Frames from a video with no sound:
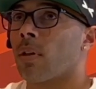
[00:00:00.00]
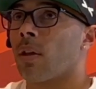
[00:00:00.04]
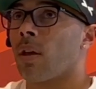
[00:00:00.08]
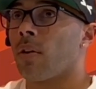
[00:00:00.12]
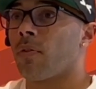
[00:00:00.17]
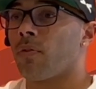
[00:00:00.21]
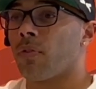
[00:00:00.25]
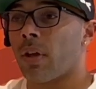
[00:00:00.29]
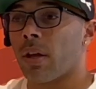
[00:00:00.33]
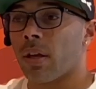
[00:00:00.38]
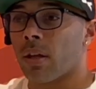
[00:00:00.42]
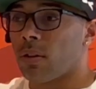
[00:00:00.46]

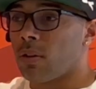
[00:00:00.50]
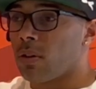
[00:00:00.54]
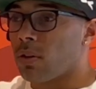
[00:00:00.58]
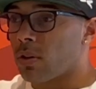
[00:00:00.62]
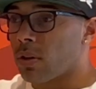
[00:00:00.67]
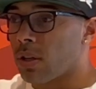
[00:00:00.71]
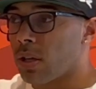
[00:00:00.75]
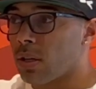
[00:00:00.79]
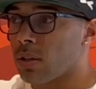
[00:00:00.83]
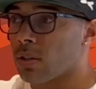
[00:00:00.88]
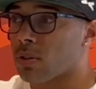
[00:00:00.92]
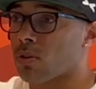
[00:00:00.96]
if like a little
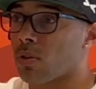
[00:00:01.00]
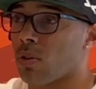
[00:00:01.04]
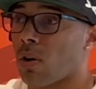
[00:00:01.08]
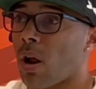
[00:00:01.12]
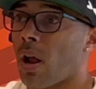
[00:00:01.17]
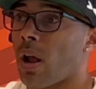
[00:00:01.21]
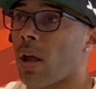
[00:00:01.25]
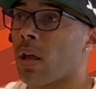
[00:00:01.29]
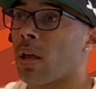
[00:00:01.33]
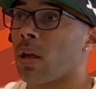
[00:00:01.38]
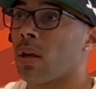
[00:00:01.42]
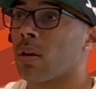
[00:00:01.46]
kid is
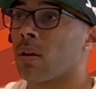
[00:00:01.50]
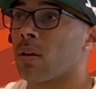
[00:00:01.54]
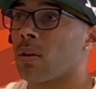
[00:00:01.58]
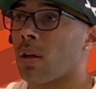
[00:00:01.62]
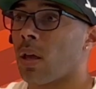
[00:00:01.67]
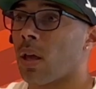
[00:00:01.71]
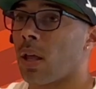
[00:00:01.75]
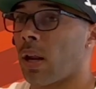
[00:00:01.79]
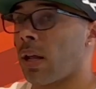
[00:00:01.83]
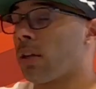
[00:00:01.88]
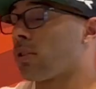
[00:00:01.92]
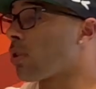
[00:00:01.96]
crying
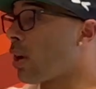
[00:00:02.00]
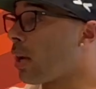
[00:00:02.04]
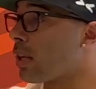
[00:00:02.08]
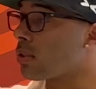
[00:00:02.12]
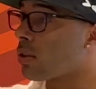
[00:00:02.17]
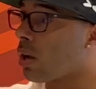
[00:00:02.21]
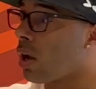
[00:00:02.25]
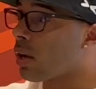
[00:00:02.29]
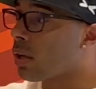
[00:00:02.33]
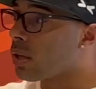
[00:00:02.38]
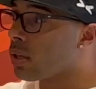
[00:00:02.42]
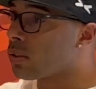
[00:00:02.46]
and I try
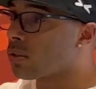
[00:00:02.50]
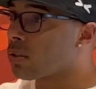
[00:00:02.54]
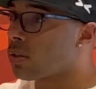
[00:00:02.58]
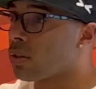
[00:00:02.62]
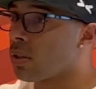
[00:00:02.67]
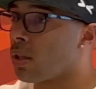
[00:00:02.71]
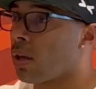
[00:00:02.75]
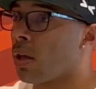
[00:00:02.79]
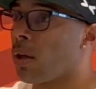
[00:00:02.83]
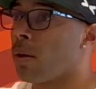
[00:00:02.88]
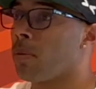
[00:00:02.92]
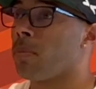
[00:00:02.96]
talking to
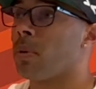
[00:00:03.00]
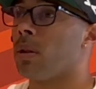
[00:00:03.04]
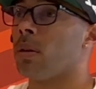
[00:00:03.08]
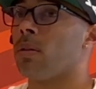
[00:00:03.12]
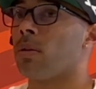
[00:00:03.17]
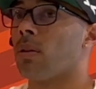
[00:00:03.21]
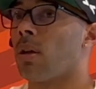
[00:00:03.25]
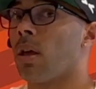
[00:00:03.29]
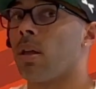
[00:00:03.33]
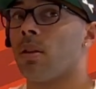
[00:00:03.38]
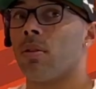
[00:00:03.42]
them and,